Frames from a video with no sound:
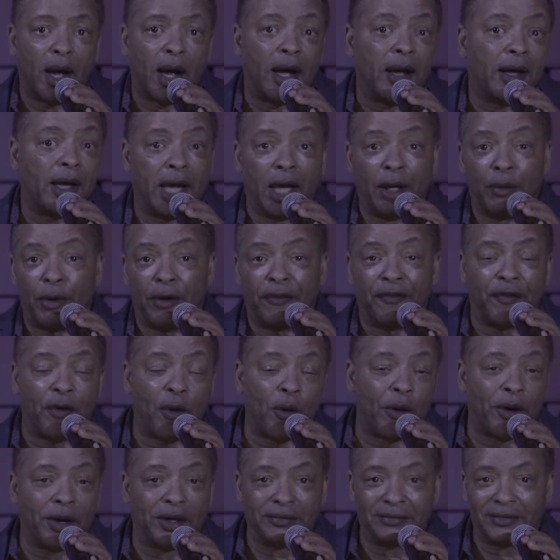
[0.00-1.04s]
Henry
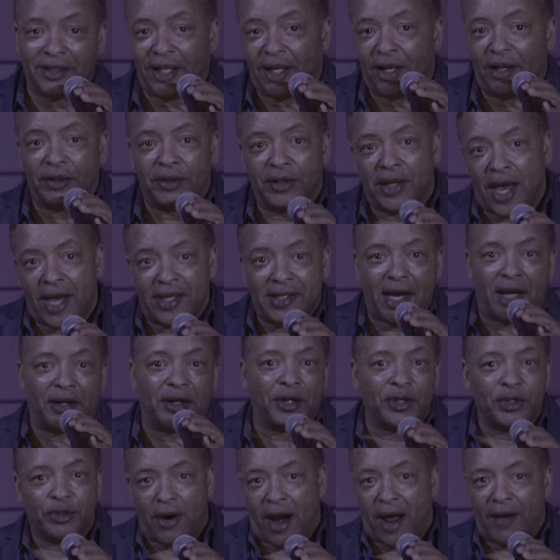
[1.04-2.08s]
Ford. You guys out there
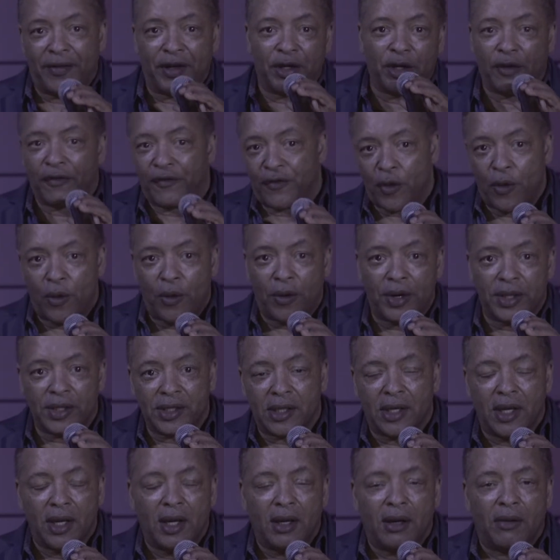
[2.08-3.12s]
driving your Fords,
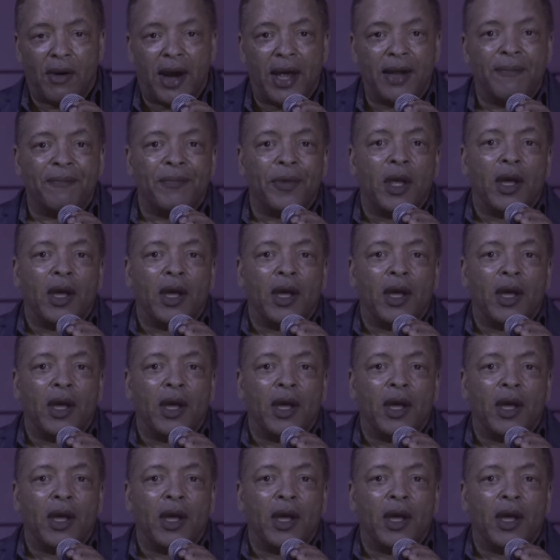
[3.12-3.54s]
right?